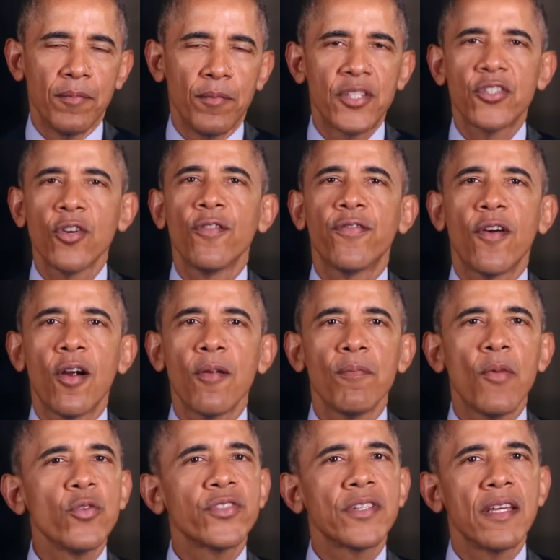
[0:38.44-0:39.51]
But so far,
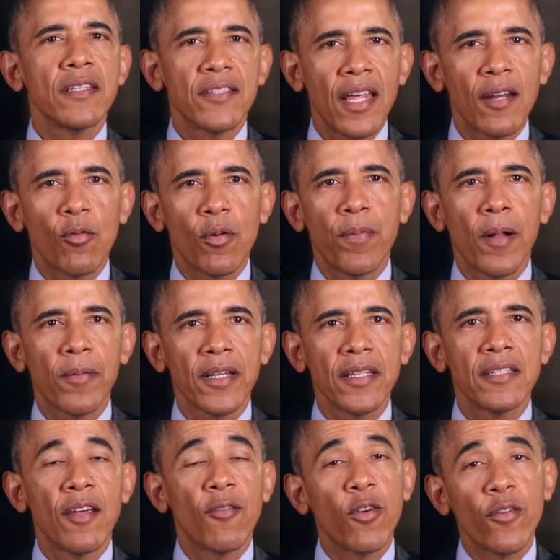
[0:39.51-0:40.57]
most Senate
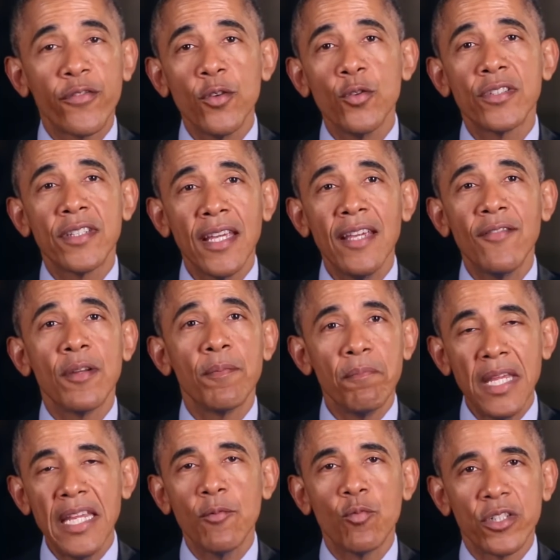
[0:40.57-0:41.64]
Republicans have refused to
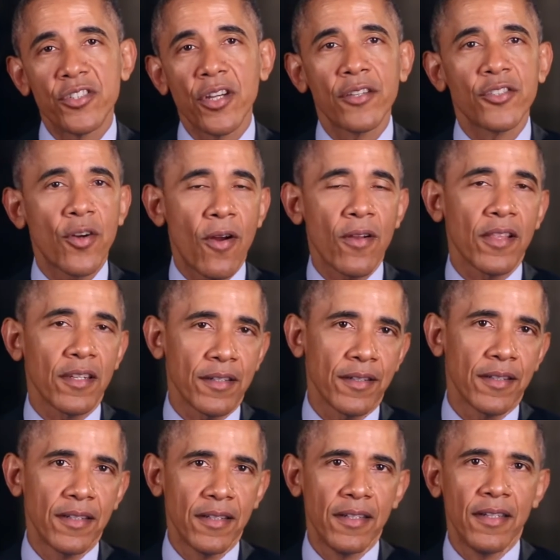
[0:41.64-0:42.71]
even meet with Judge Garland,
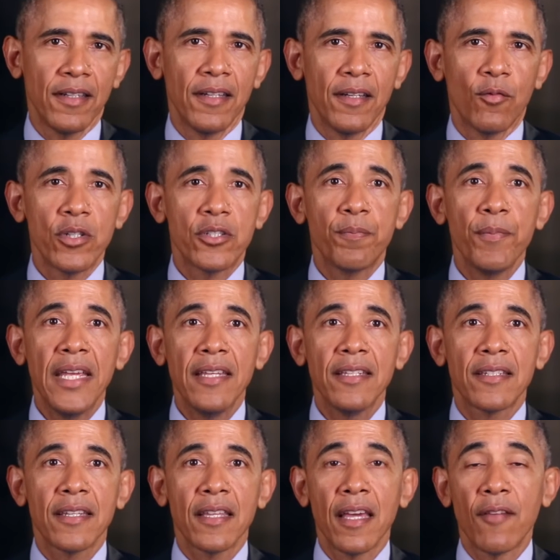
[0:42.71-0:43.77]
which
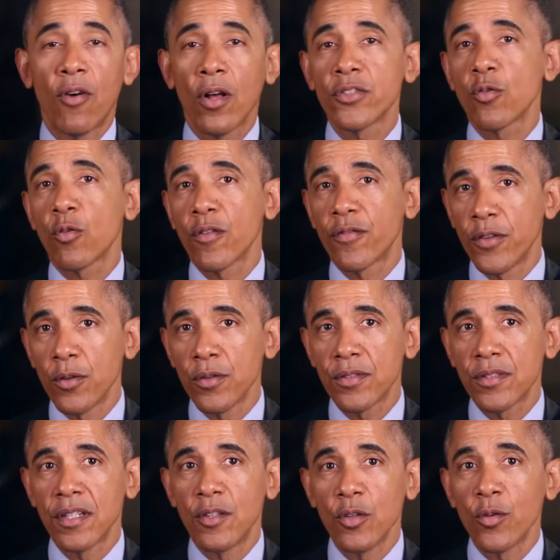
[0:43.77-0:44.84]
means they've also
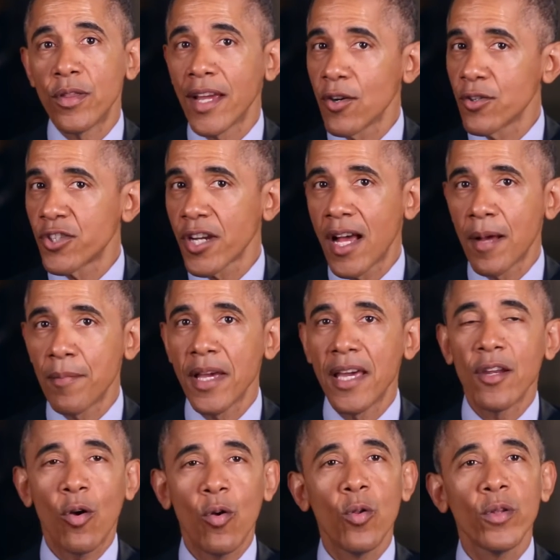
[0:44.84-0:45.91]
refused to do their job
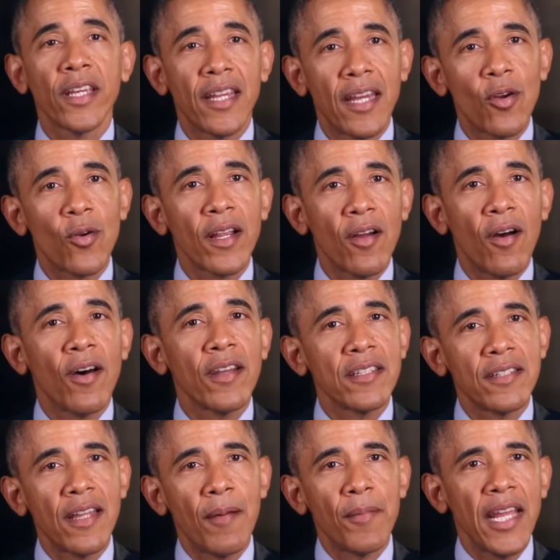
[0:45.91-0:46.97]
and hold a hearing on
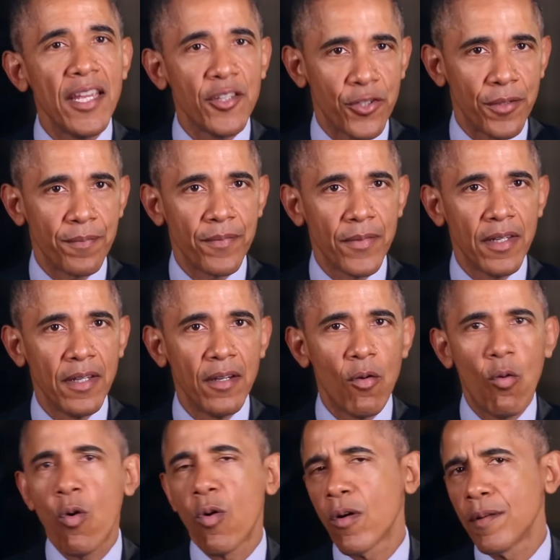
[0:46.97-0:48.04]
his nomination,
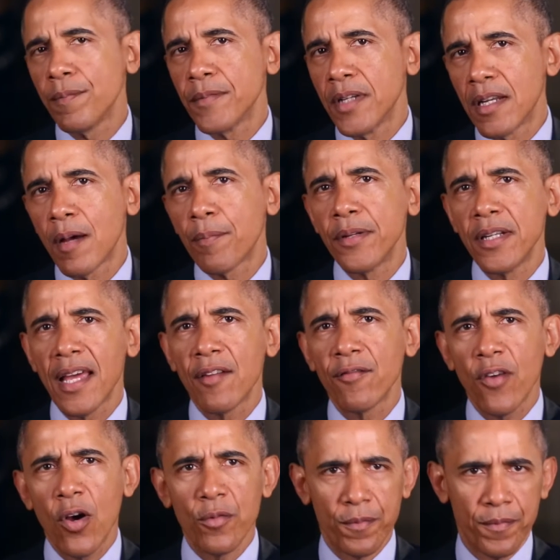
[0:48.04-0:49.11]
or an up and
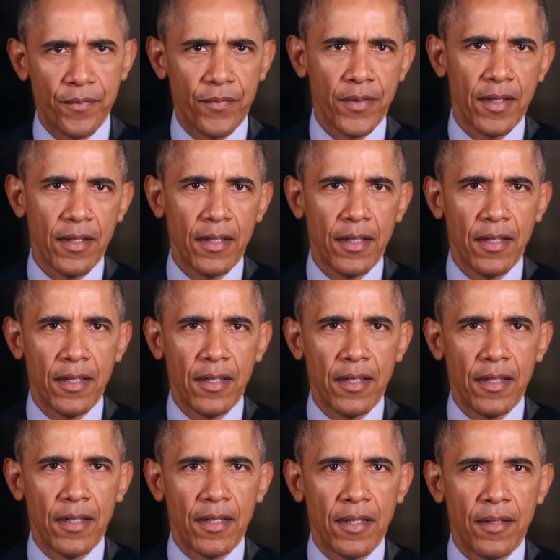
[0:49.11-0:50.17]
down vote.
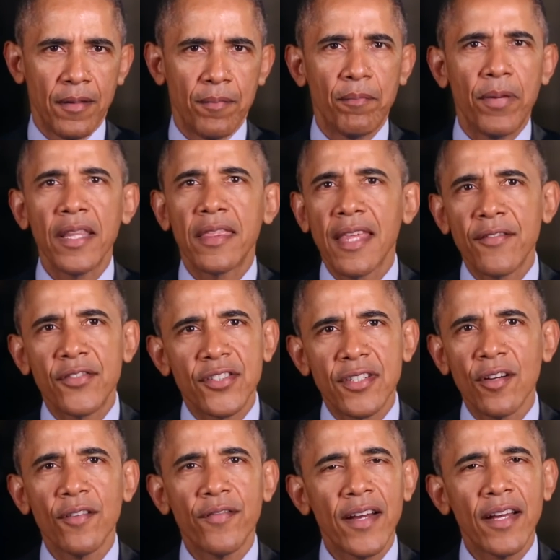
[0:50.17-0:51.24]
But they've
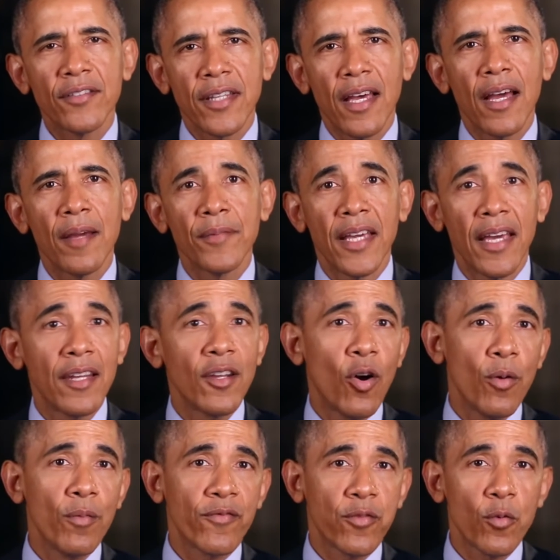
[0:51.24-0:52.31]
still found time to head
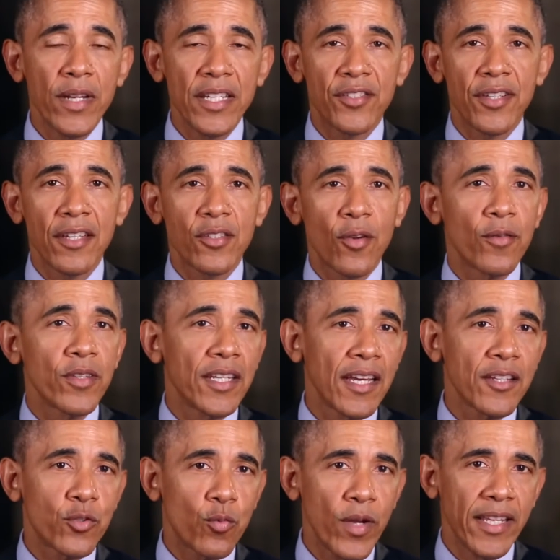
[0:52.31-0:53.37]
home for recess over the
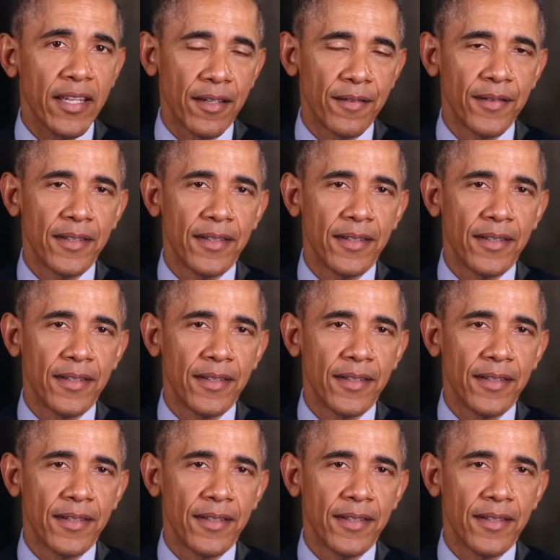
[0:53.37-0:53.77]
next week.